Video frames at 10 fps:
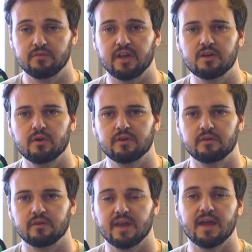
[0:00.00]
for anyone
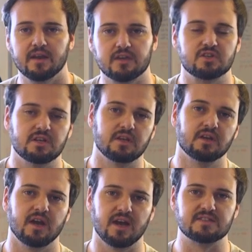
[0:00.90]
who can actually
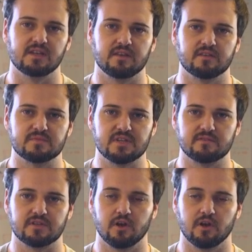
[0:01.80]
isolate themselves